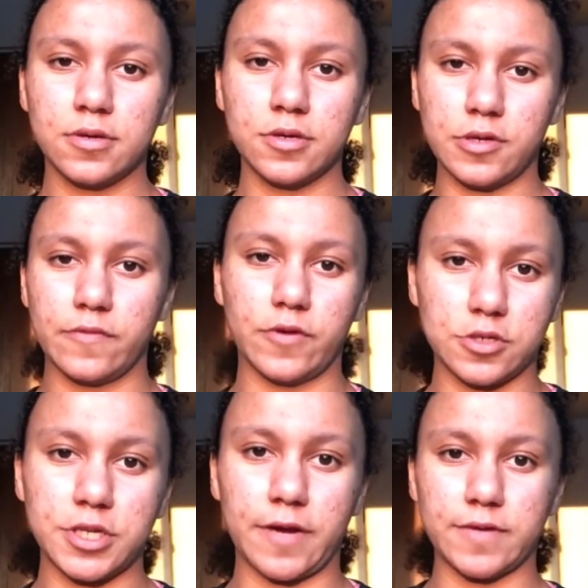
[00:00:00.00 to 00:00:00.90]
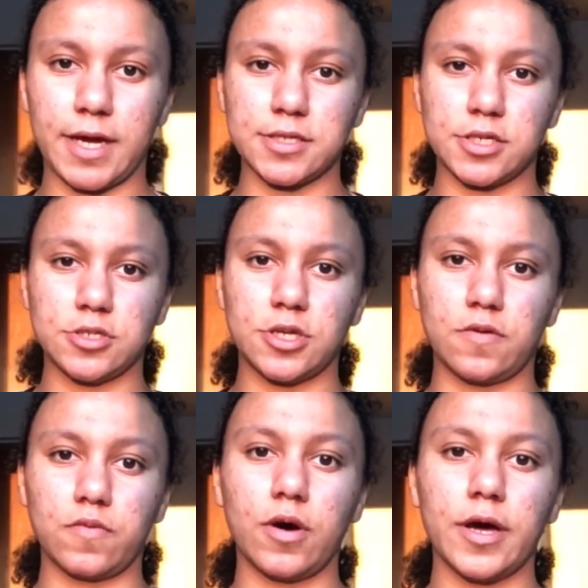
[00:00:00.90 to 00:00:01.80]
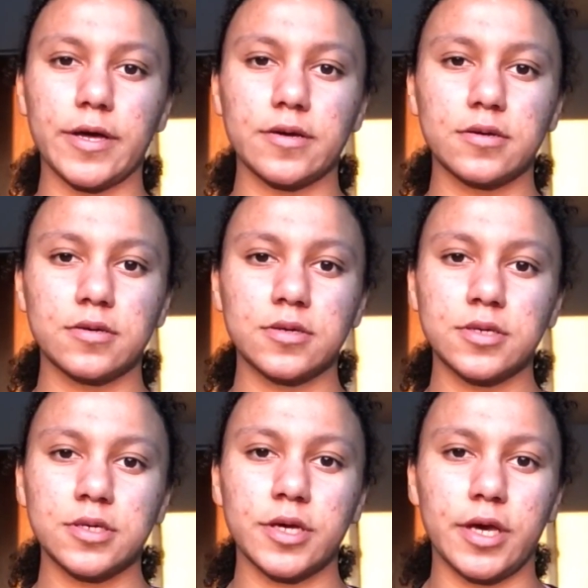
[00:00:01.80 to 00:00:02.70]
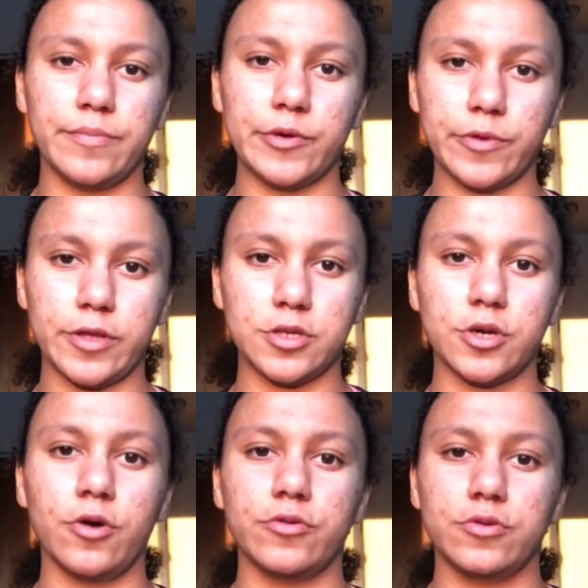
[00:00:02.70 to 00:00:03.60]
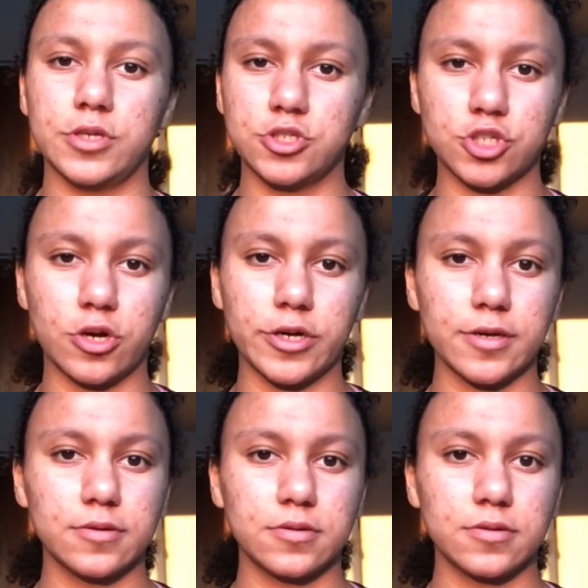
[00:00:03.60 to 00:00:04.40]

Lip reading: you first have to ask yourself why, and be willing to go through this journey